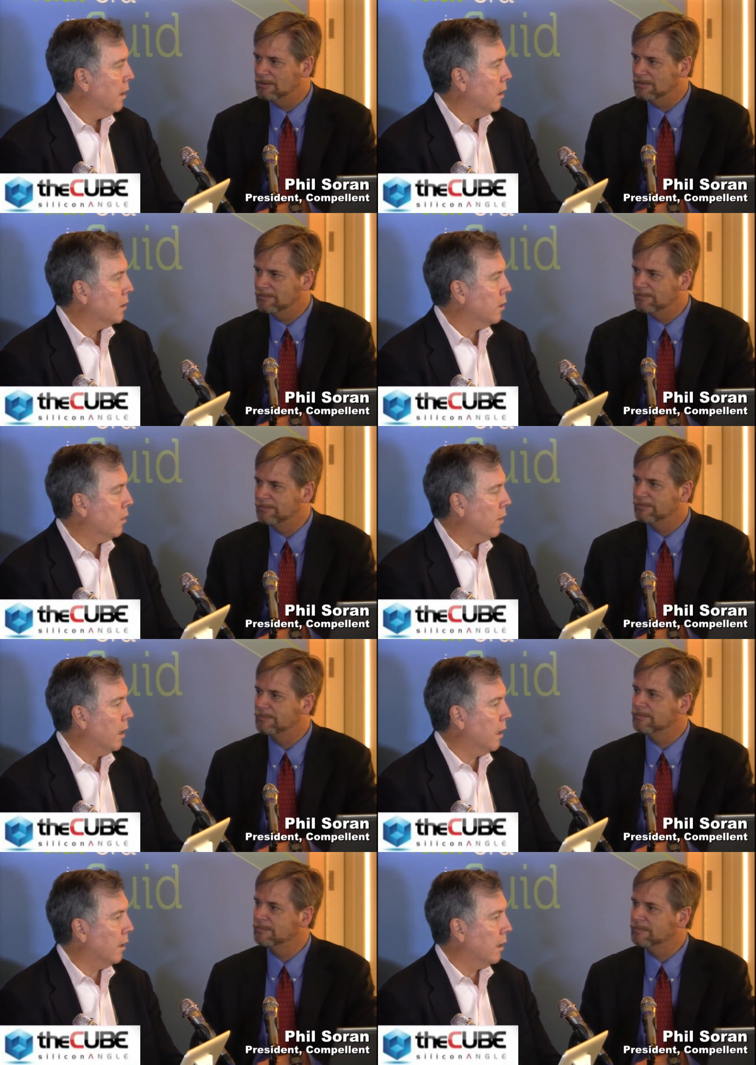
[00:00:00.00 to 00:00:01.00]
Speaker 1: So uh,
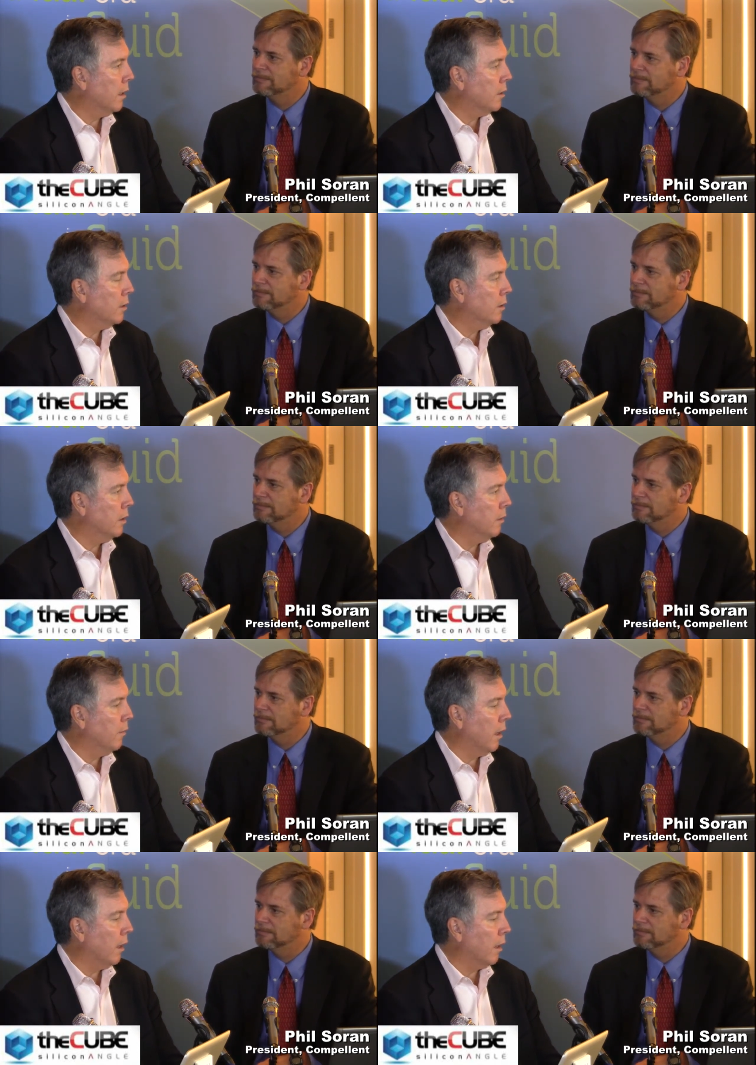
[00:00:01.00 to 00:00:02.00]
uh,
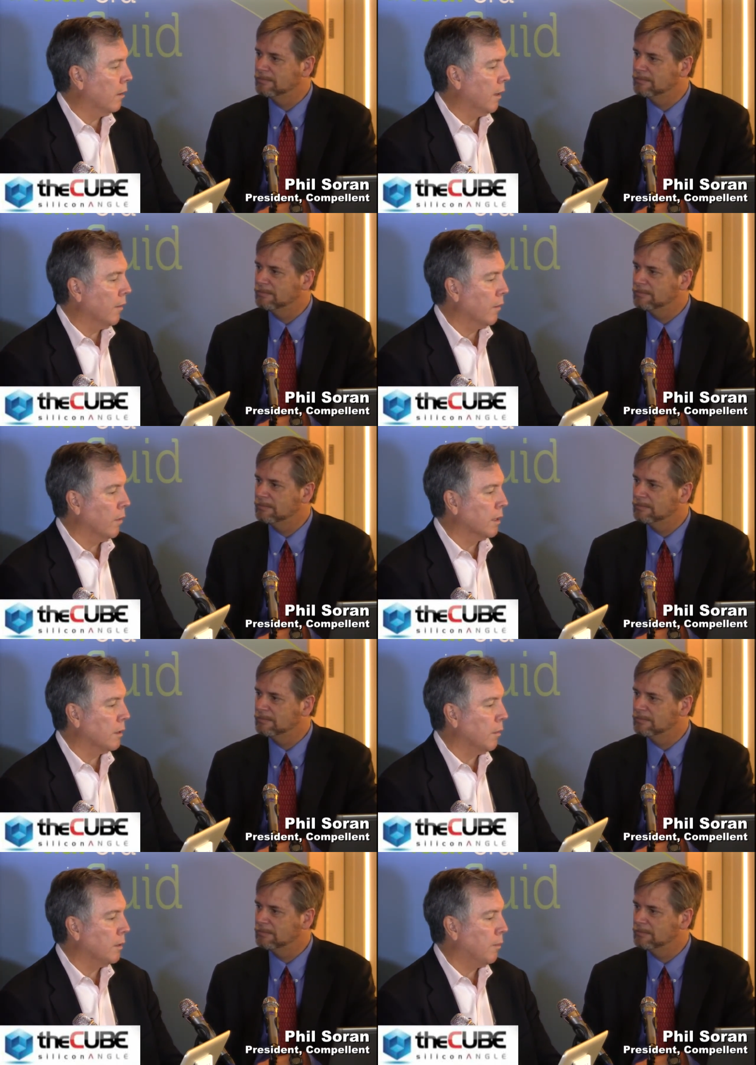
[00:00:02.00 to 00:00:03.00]
uh, give you one
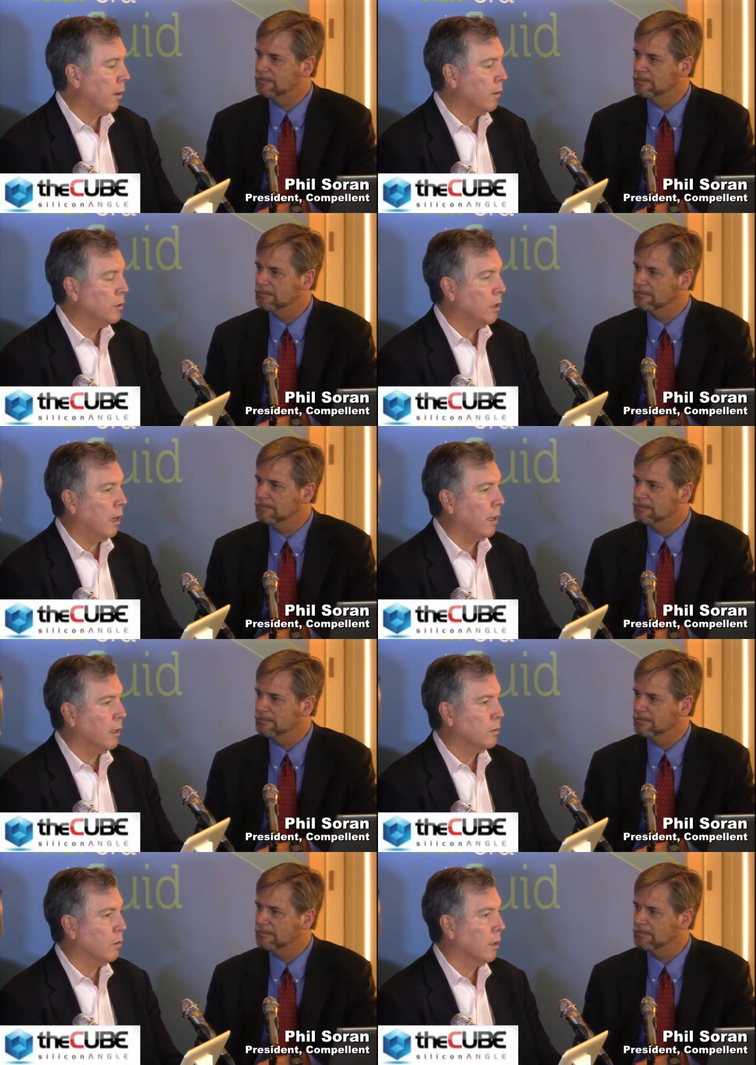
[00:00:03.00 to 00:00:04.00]
example. My partner John
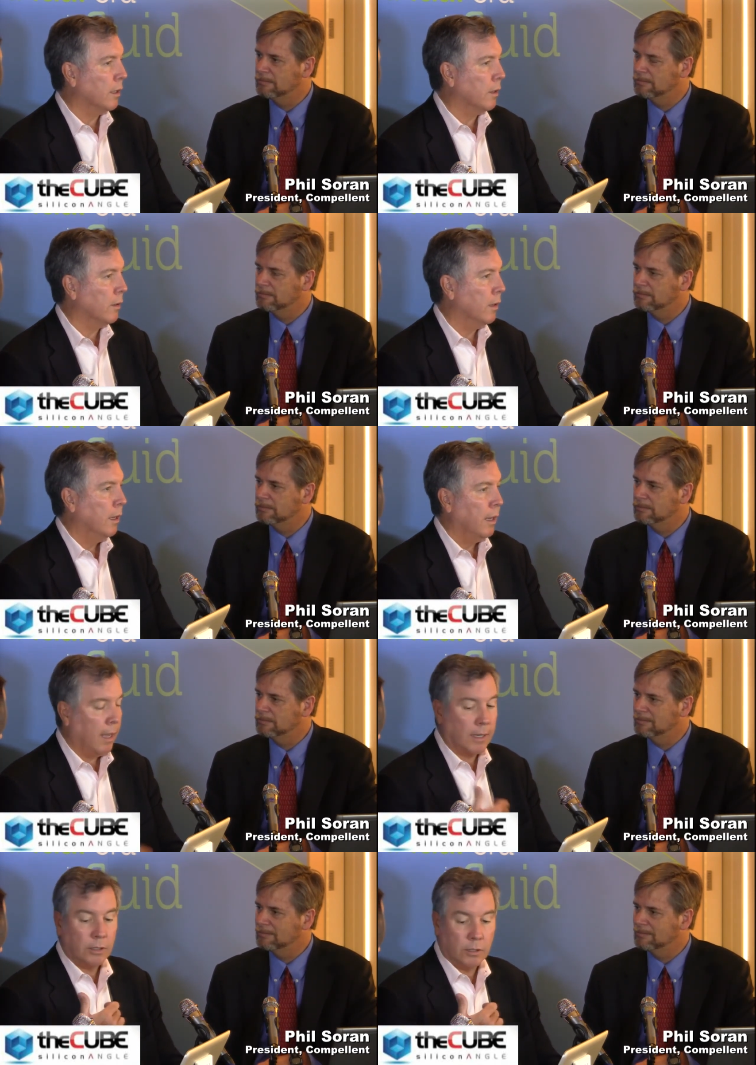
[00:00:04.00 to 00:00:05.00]
is real into
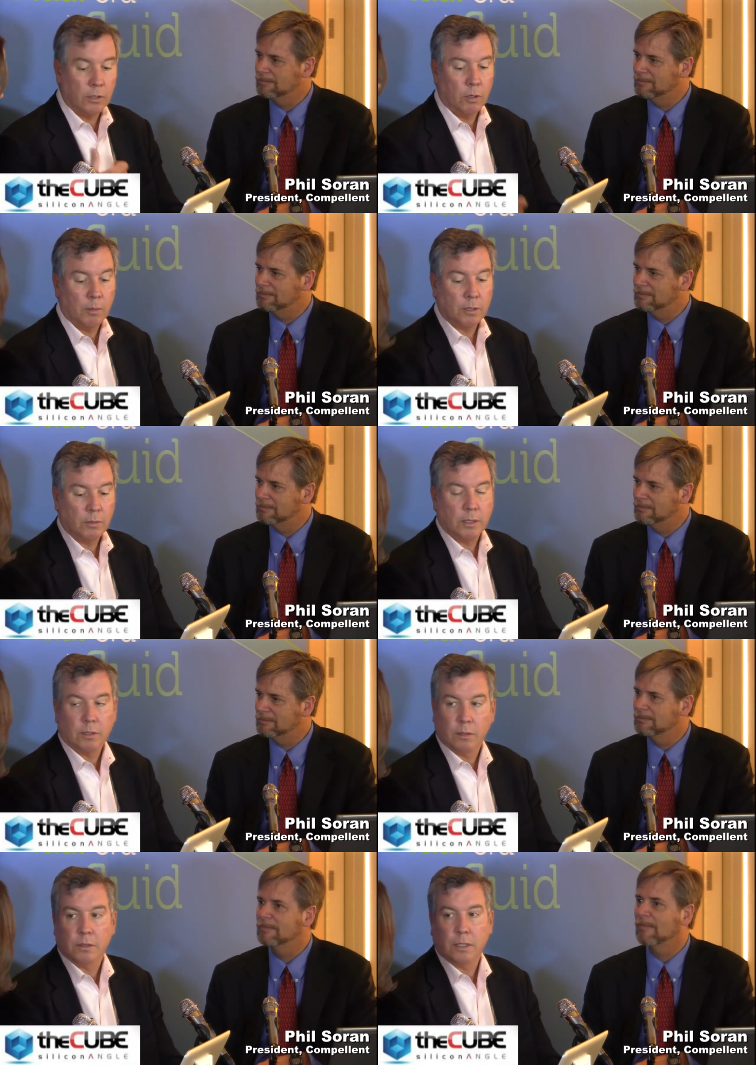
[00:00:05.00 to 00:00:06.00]
actually genomics
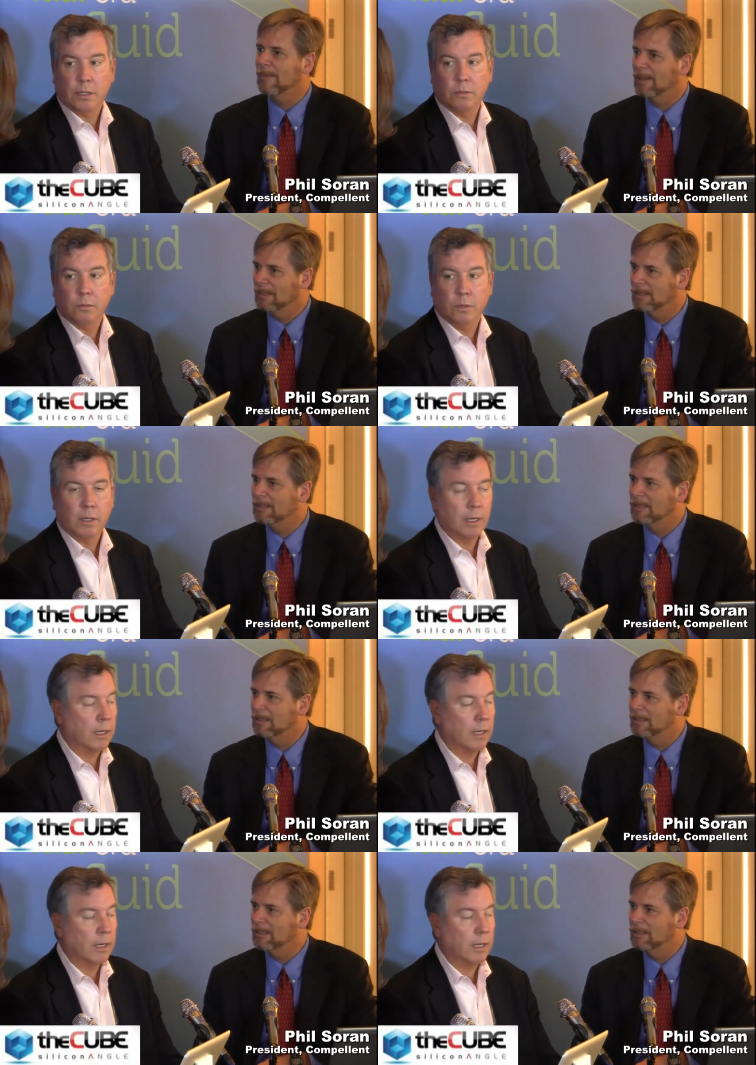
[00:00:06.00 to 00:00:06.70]
research. He's okay. really